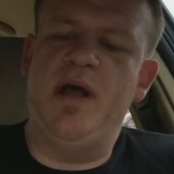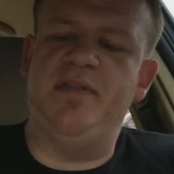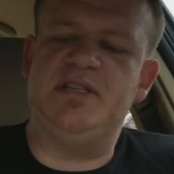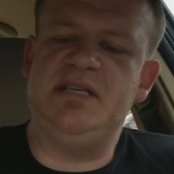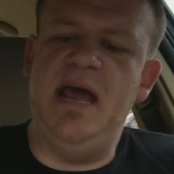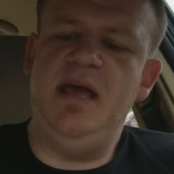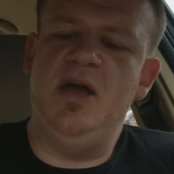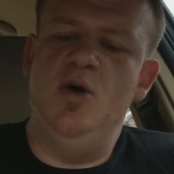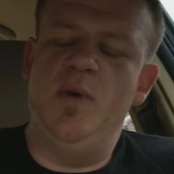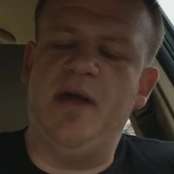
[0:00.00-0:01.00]
we got the steak,
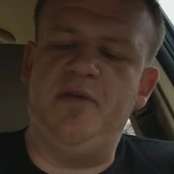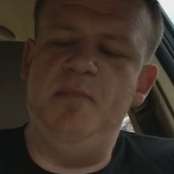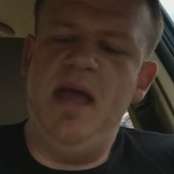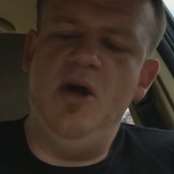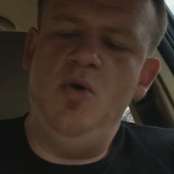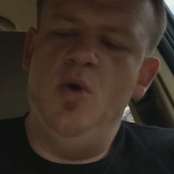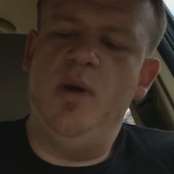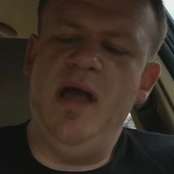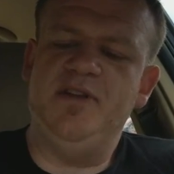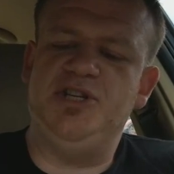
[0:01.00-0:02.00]
we got the mayo,
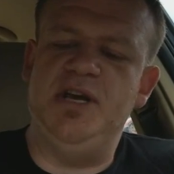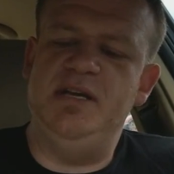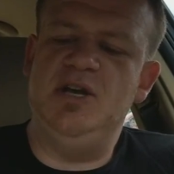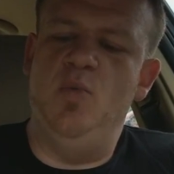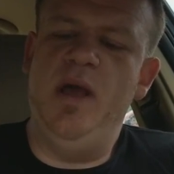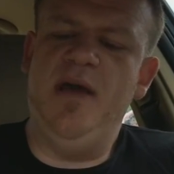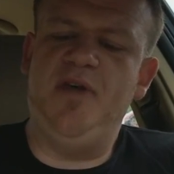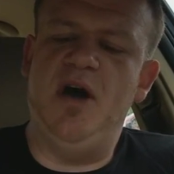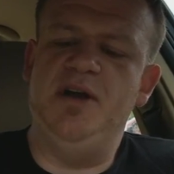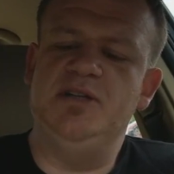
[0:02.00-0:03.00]
we got the cheese, we got
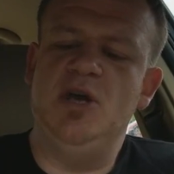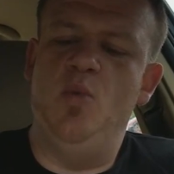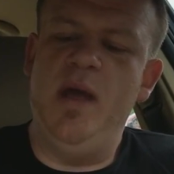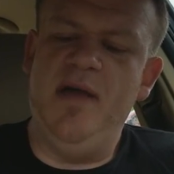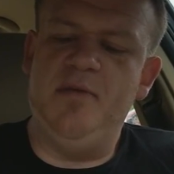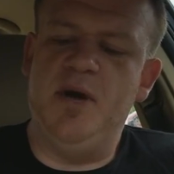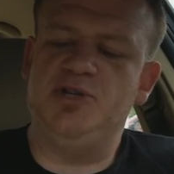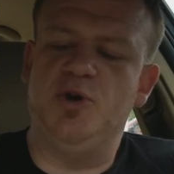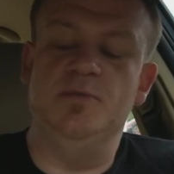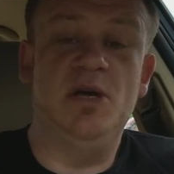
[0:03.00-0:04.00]
the onions, we got the
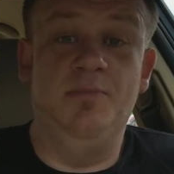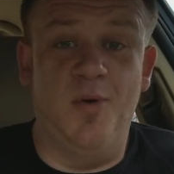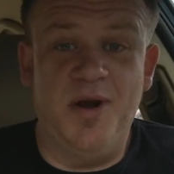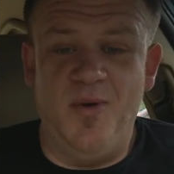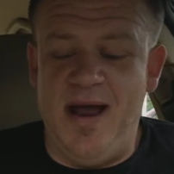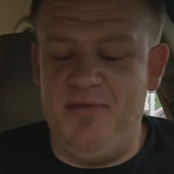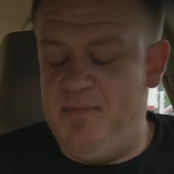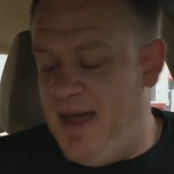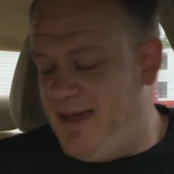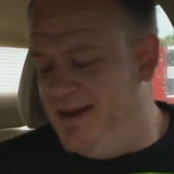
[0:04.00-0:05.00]
mushrooms, but we don't have the
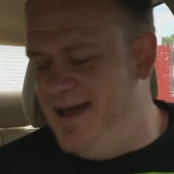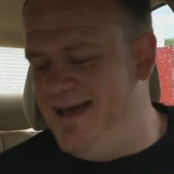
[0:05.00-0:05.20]
bacon,